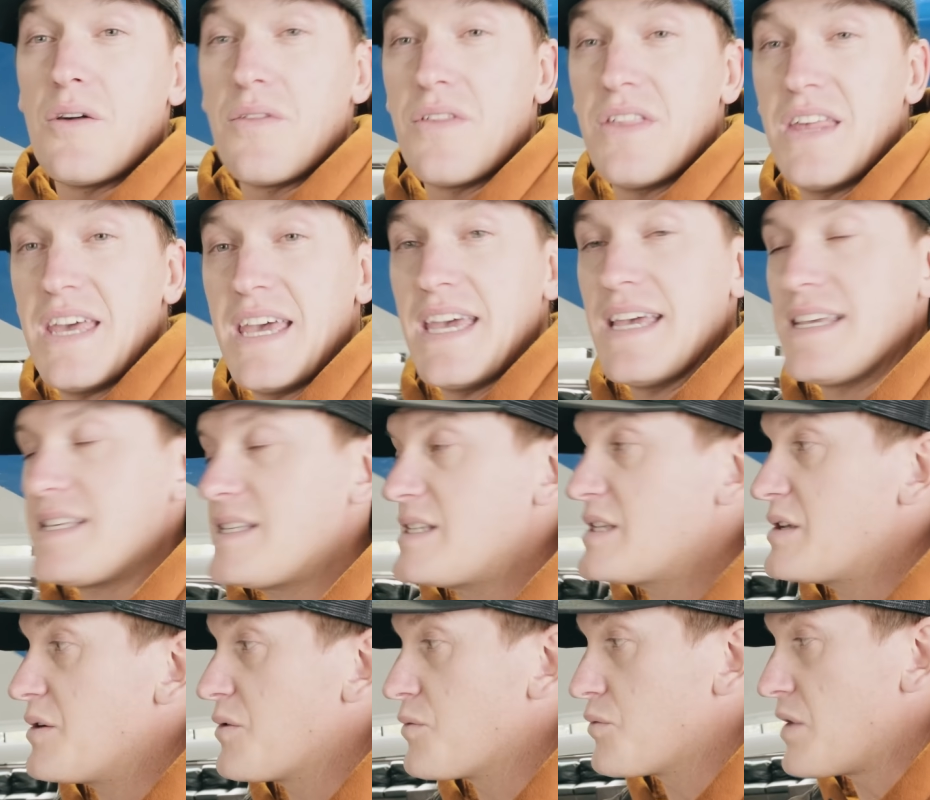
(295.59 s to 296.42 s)

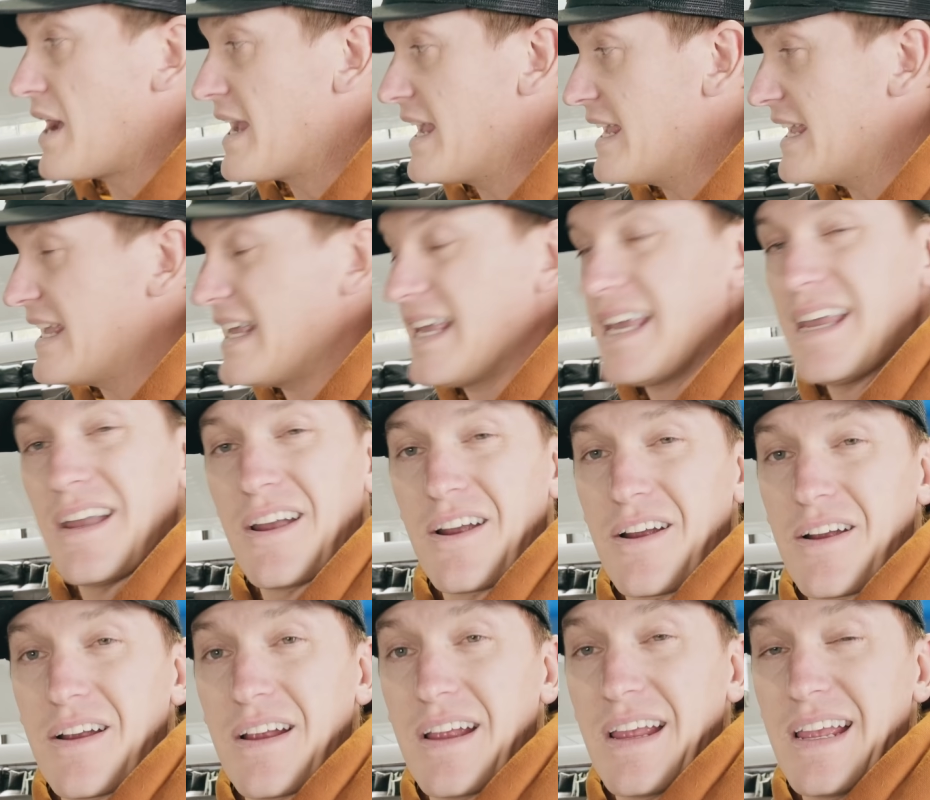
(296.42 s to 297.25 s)
this right
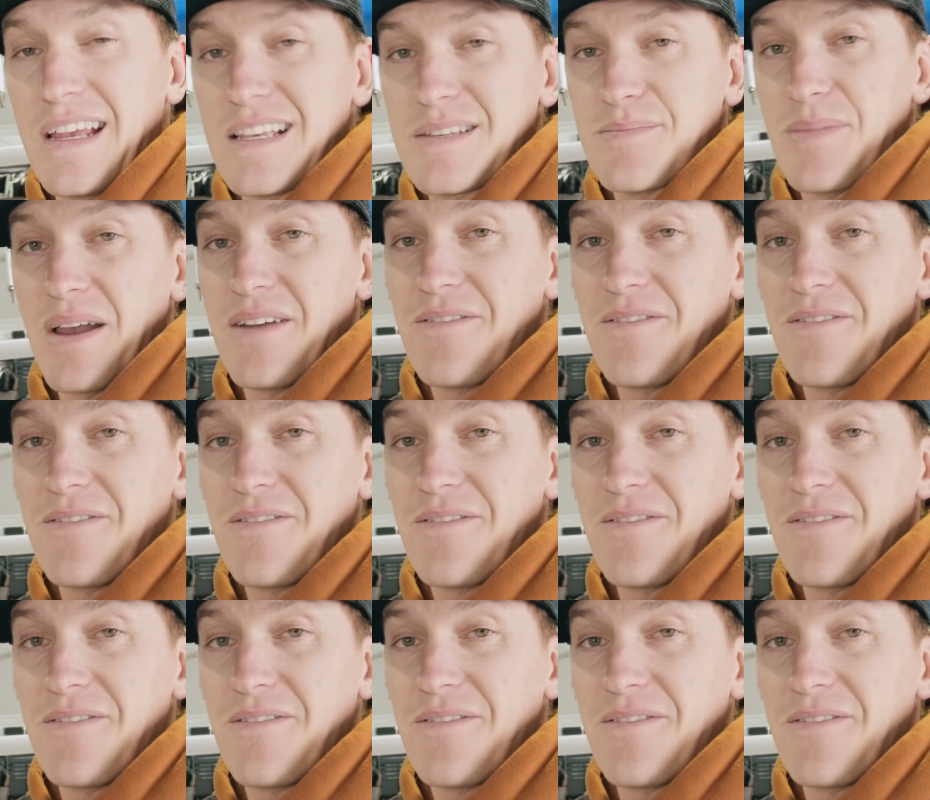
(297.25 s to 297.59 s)
here is my